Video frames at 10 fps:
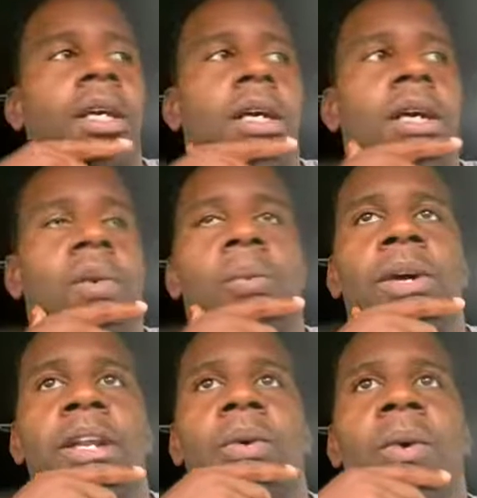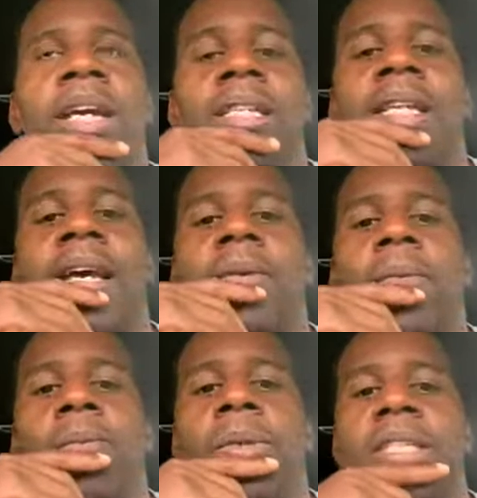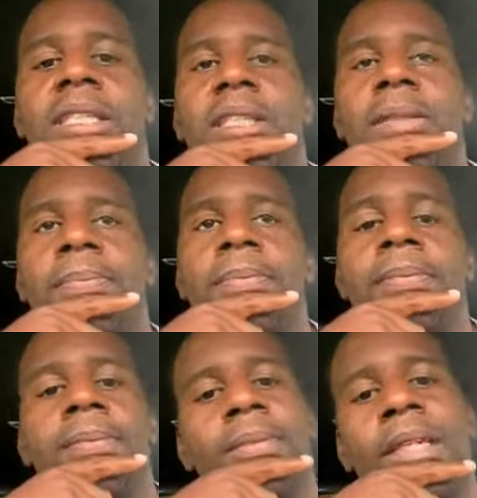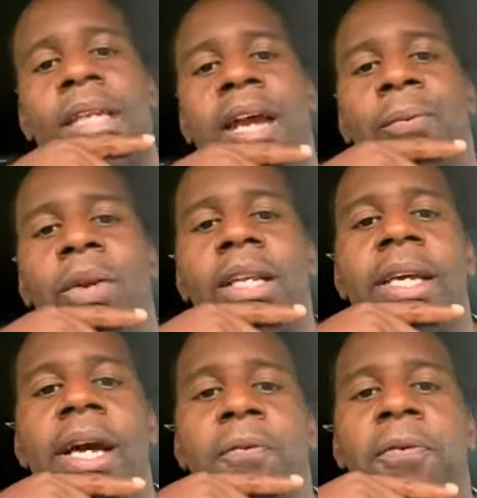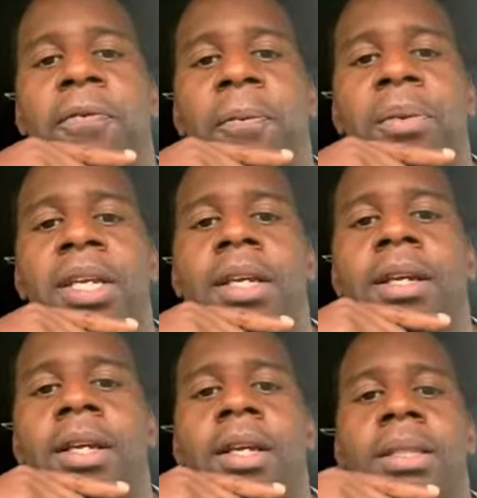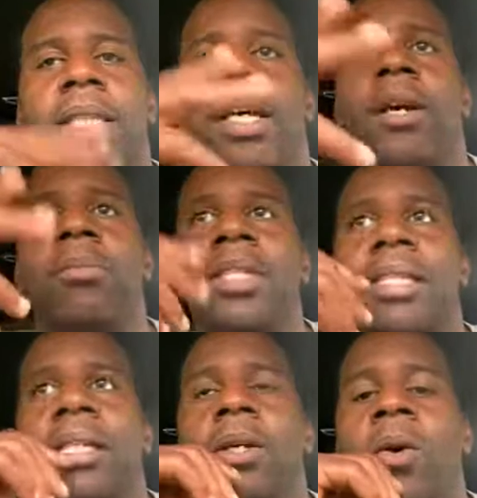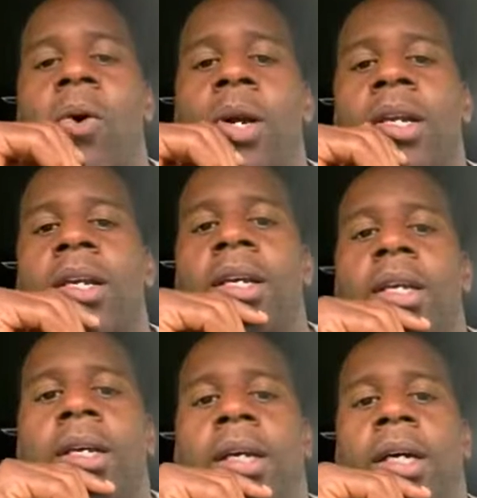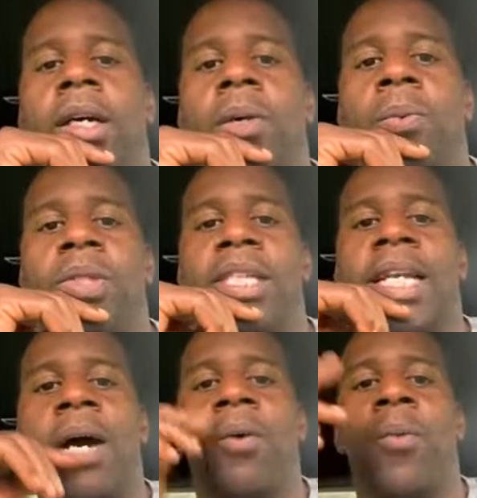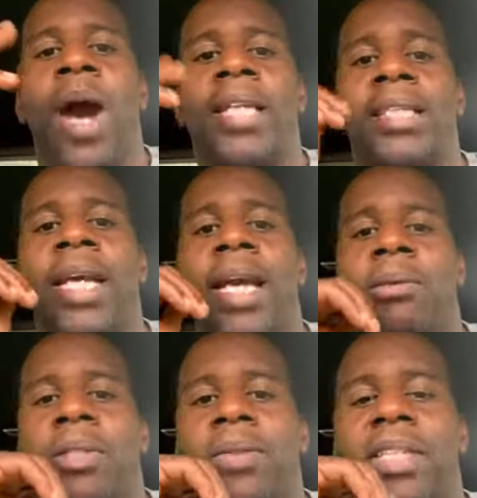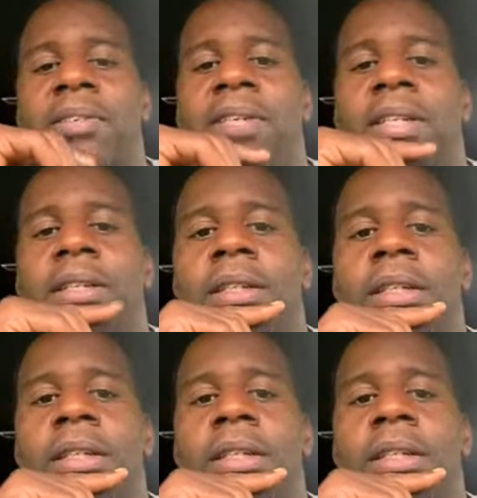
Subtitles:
One of the ways that was like really helpful for me to help me see the court was that I would watch games on TV.